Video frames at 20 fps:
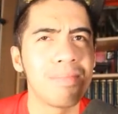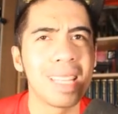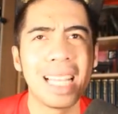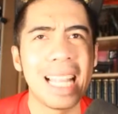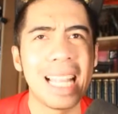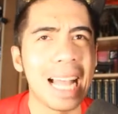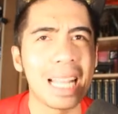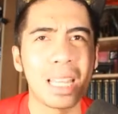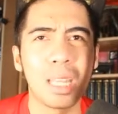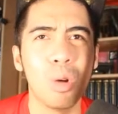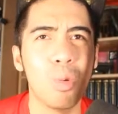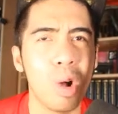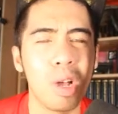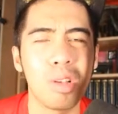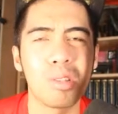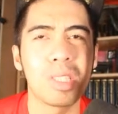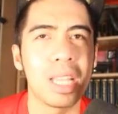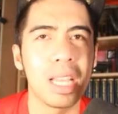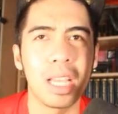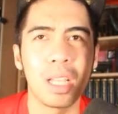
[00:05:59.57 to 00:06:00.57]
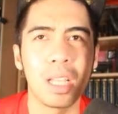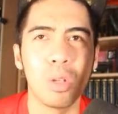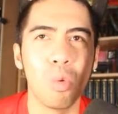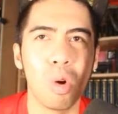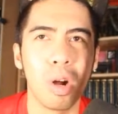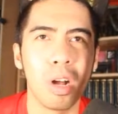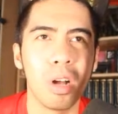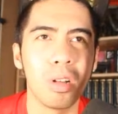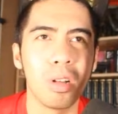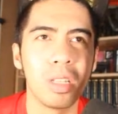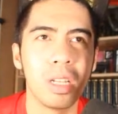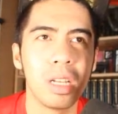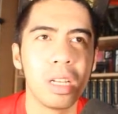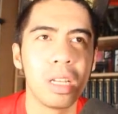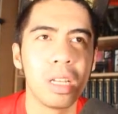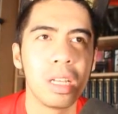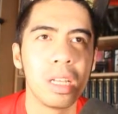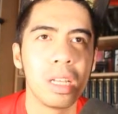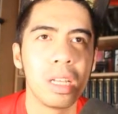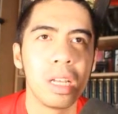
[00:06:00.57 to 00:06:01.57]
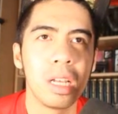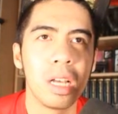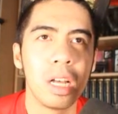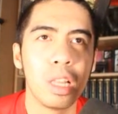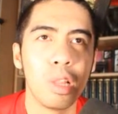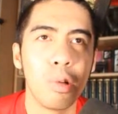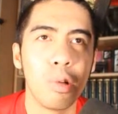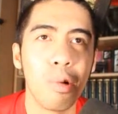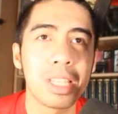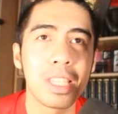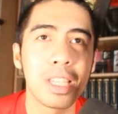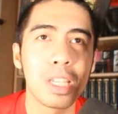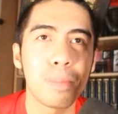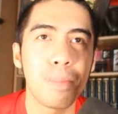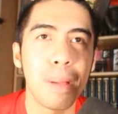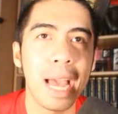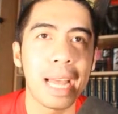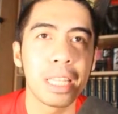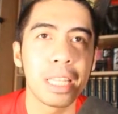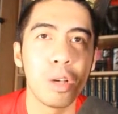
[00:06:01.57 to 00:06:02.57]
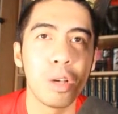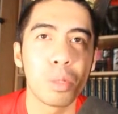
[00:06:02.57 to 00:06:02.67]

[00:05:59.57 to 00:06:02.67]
not the worst thing in the world. The rest of this pack though is